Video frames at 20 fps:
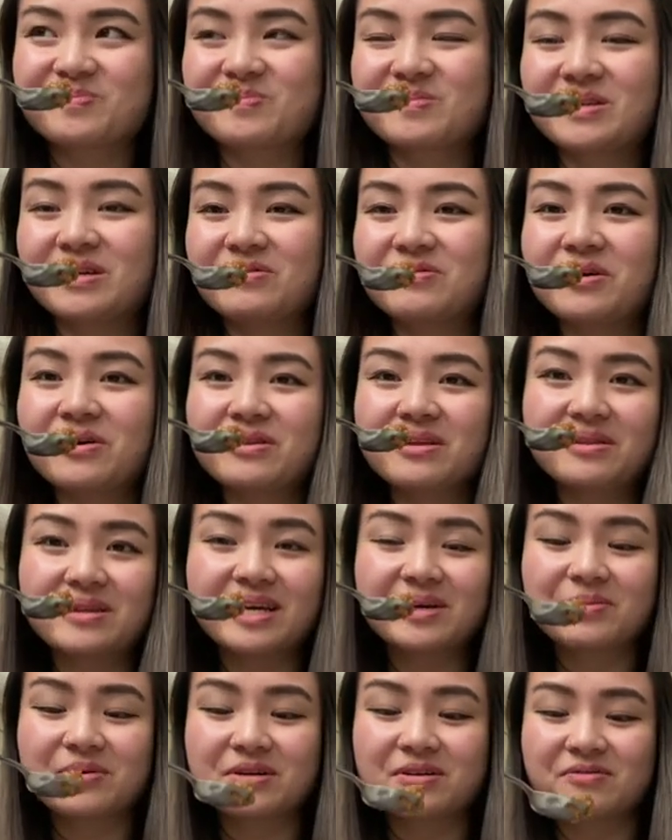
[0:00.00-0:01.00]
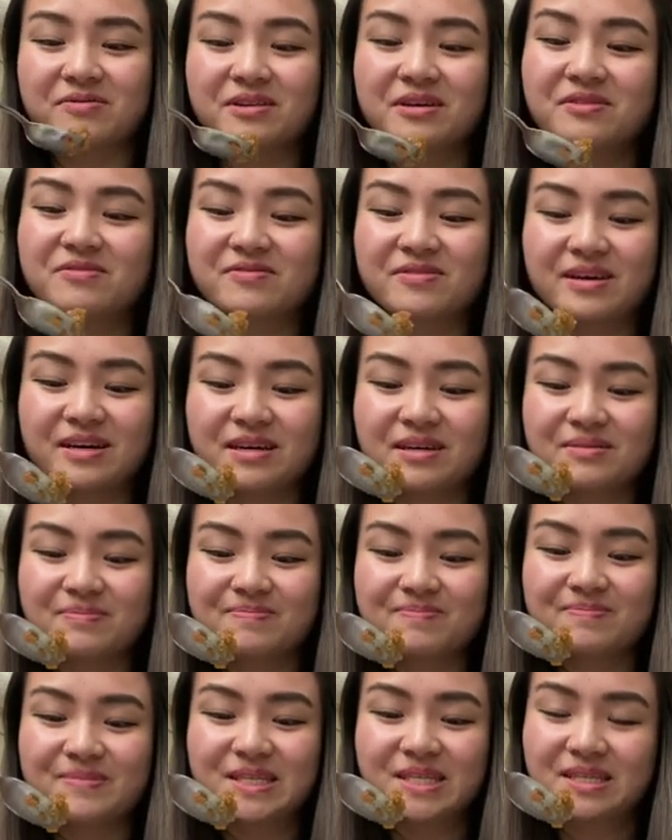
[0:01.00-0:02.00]
of all the labor of love that
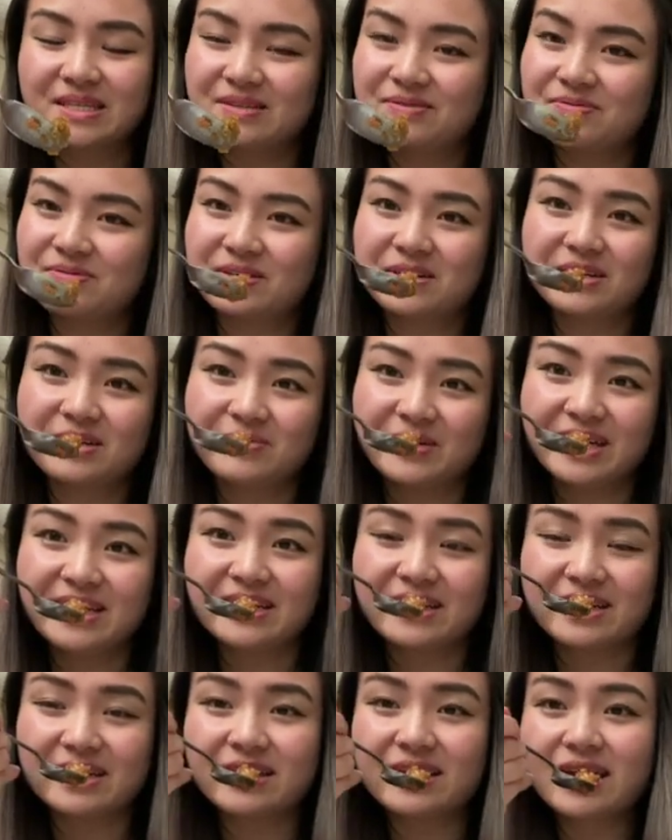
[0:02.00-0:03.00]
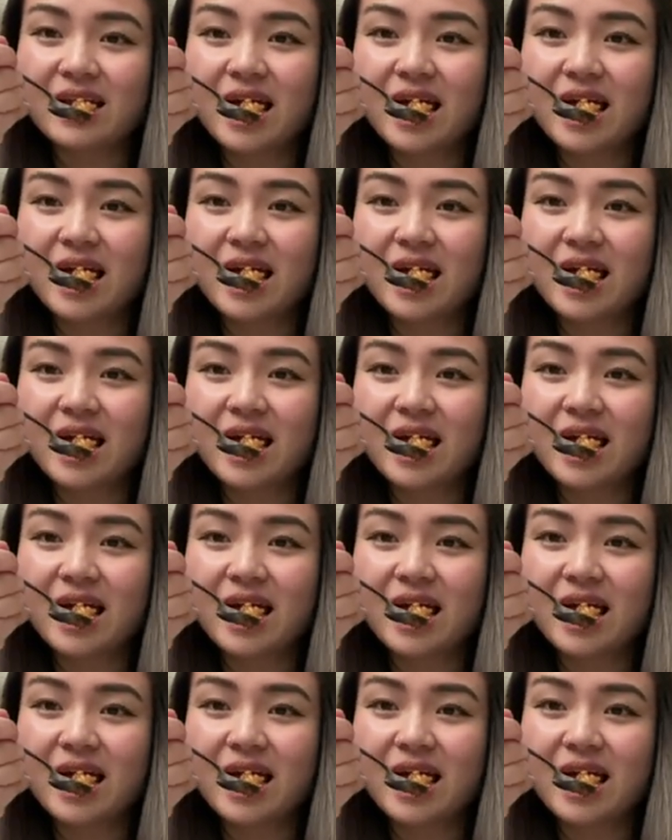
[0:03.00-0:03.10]
took for her to make it.